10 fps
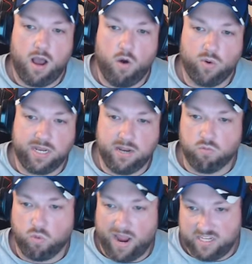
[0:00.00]
We
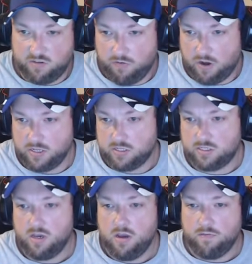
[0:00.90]
did raise
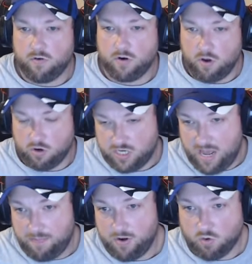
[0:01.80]
funds for
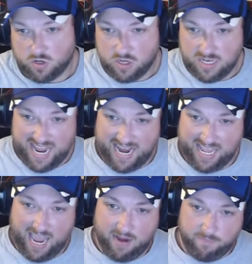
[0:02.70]
Yurtjab in order to
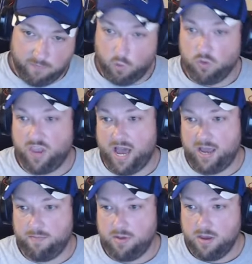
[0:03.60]
dedicate full
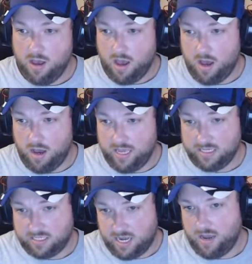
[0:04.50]
time
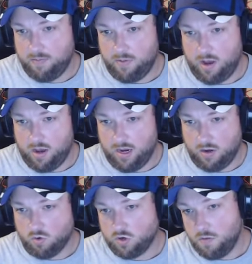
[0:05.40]
his time
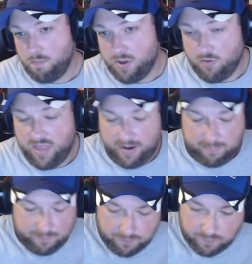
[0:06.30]
in order to build that.
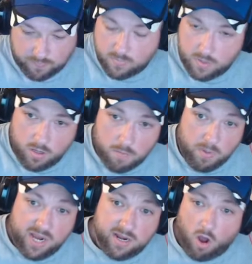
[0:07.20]

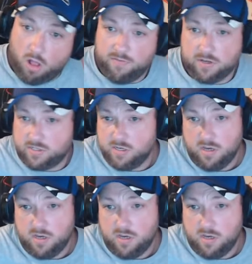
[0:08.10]
But all of us,